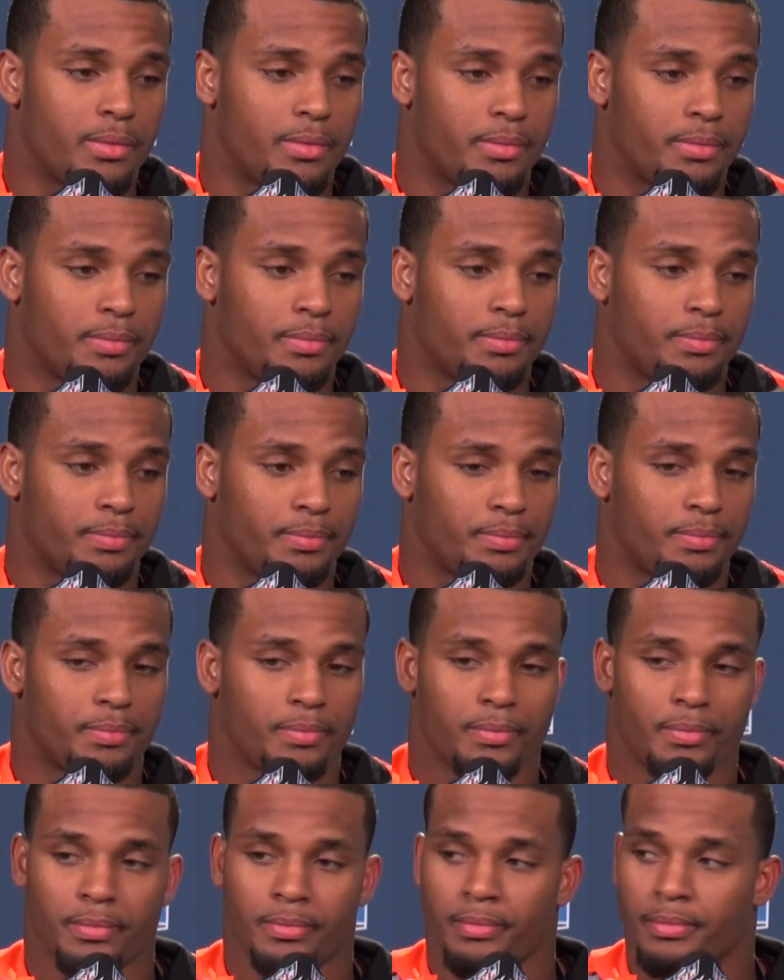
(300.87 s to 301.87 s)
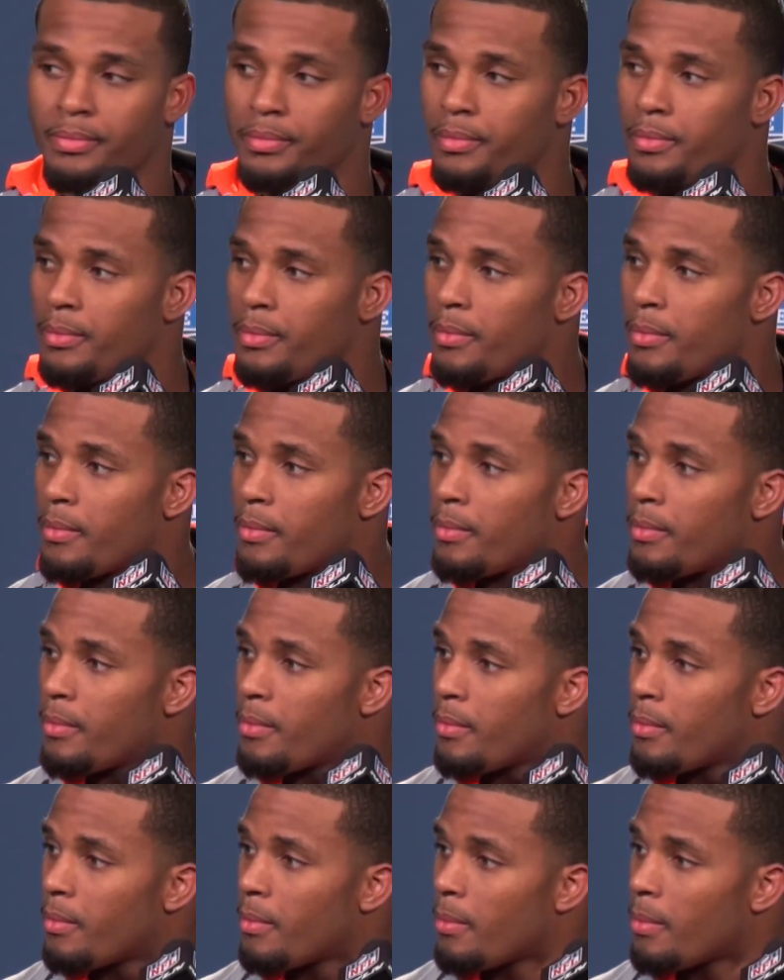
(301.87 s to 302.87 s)
Clay, table three, Utah wide
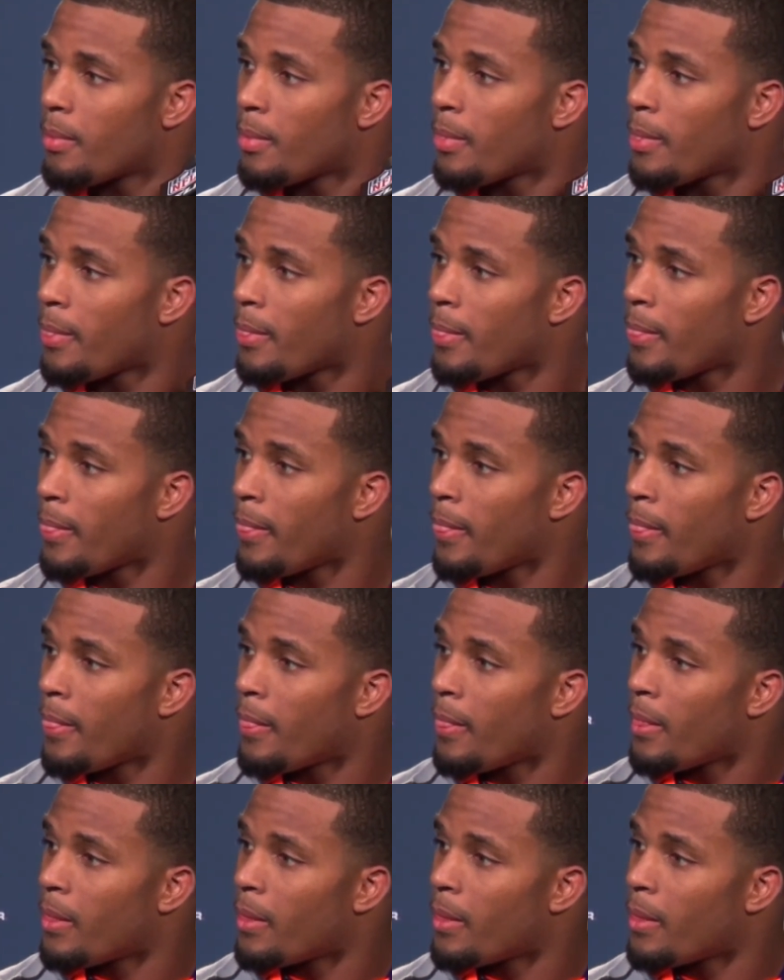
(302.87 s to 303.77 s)
receiver Kaelin Clay,